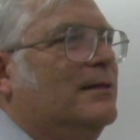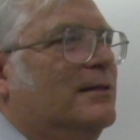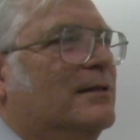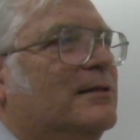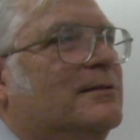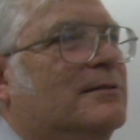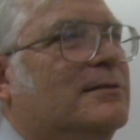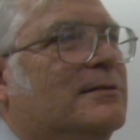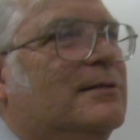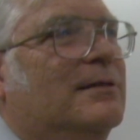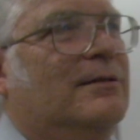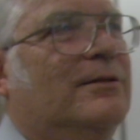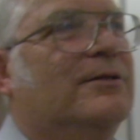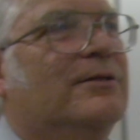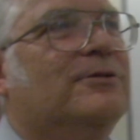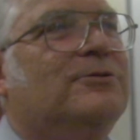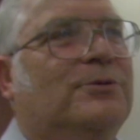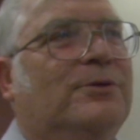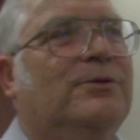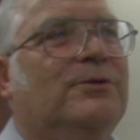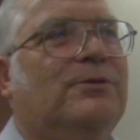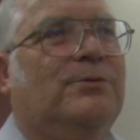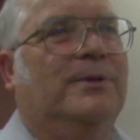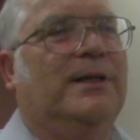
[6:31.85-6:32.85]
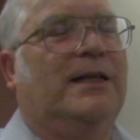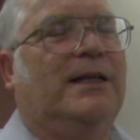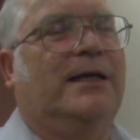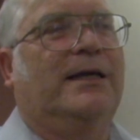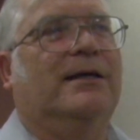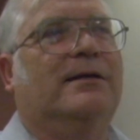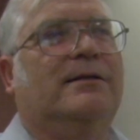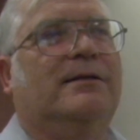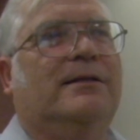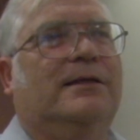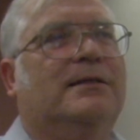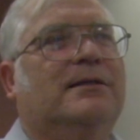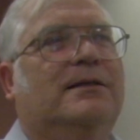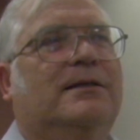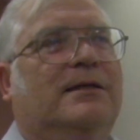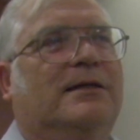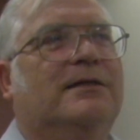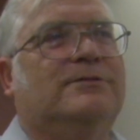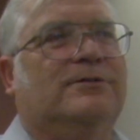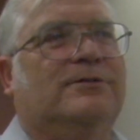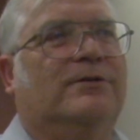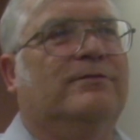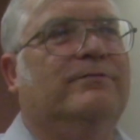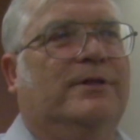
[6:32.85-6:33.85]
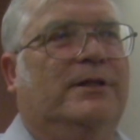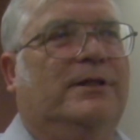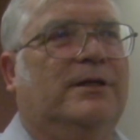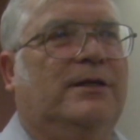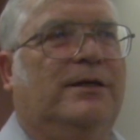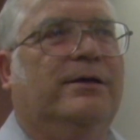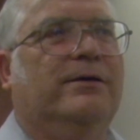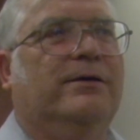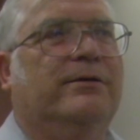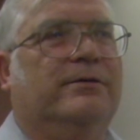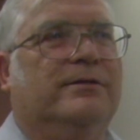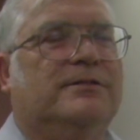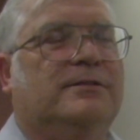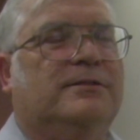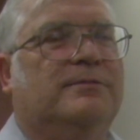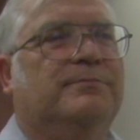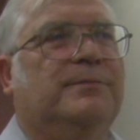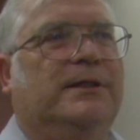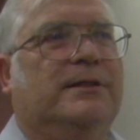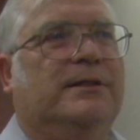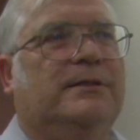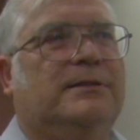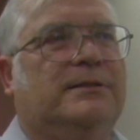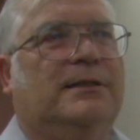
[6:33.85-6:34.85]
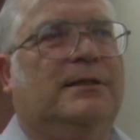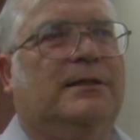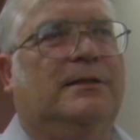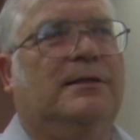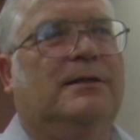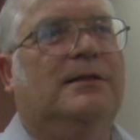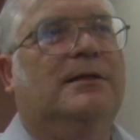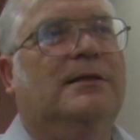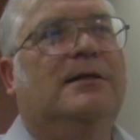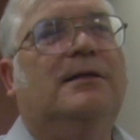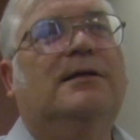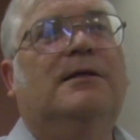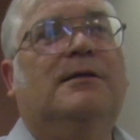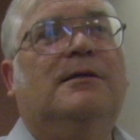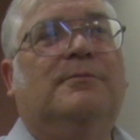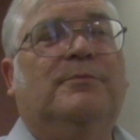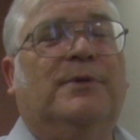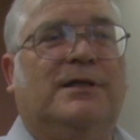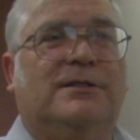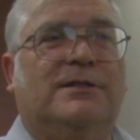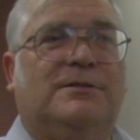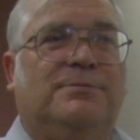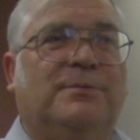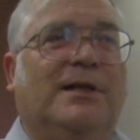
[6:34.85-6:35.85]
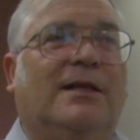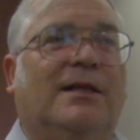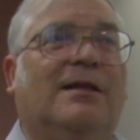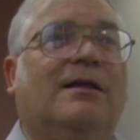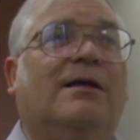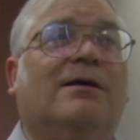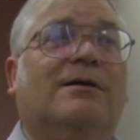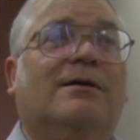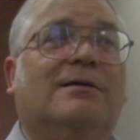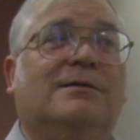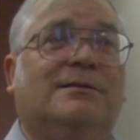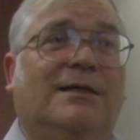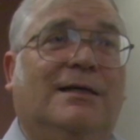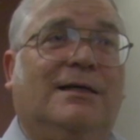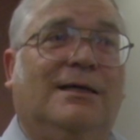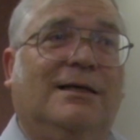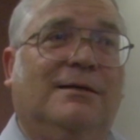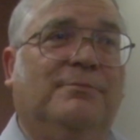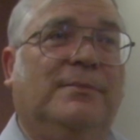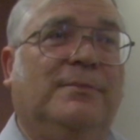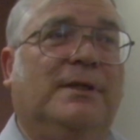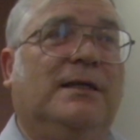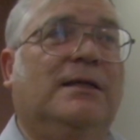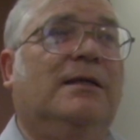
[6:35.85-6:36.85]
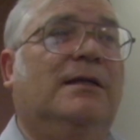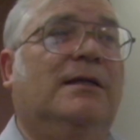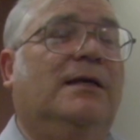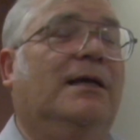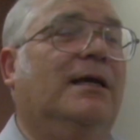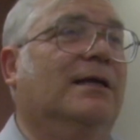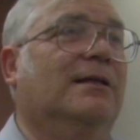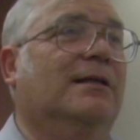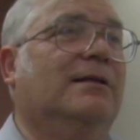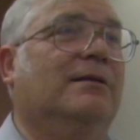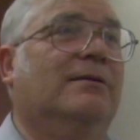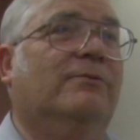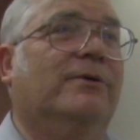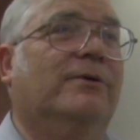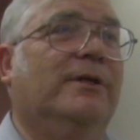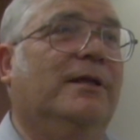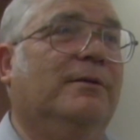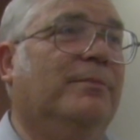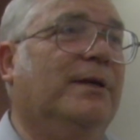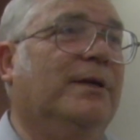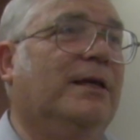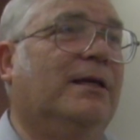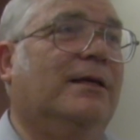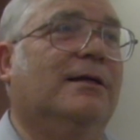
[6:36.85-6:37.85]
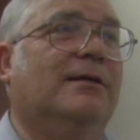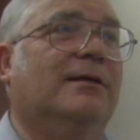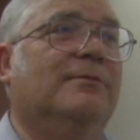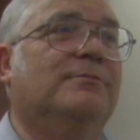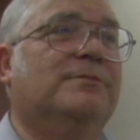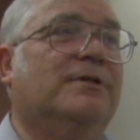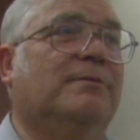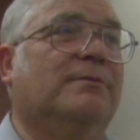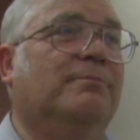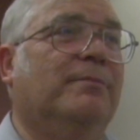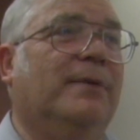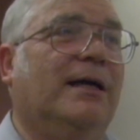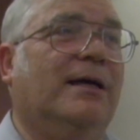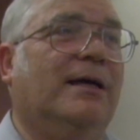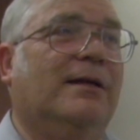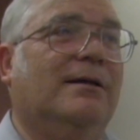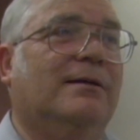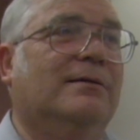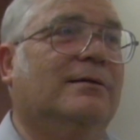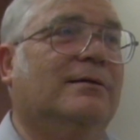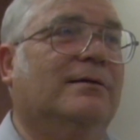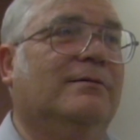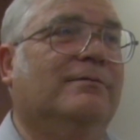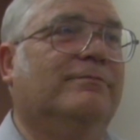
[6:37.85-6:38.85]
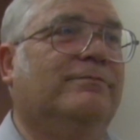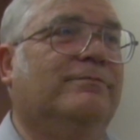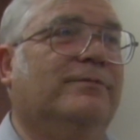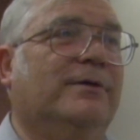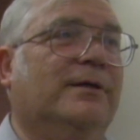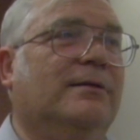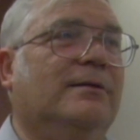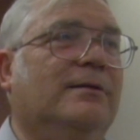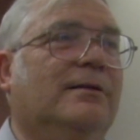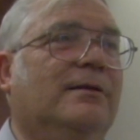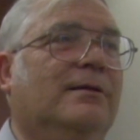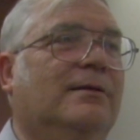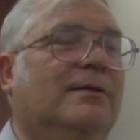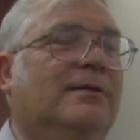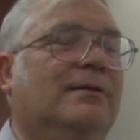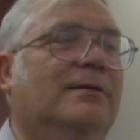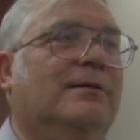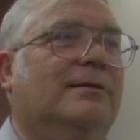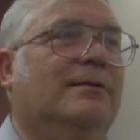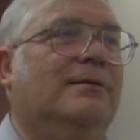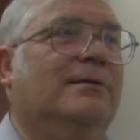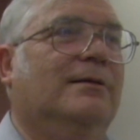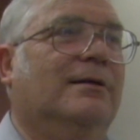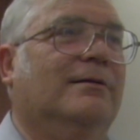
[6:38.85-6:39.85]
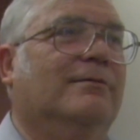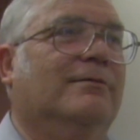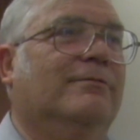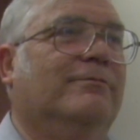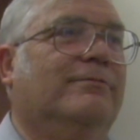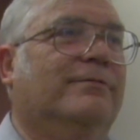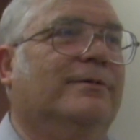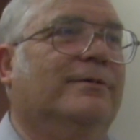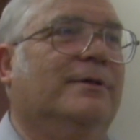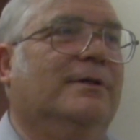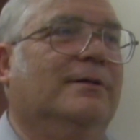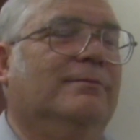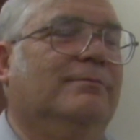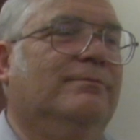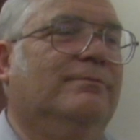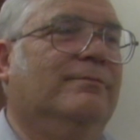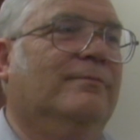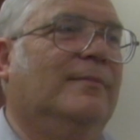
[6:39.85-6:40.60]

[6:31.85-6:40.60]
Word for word: that uh, the truth will out. Oh, it does sure. over the years, but sure. Uh, sure. but it's been a long time, time. Yeah. and when it becomes a matter of uh, of uh,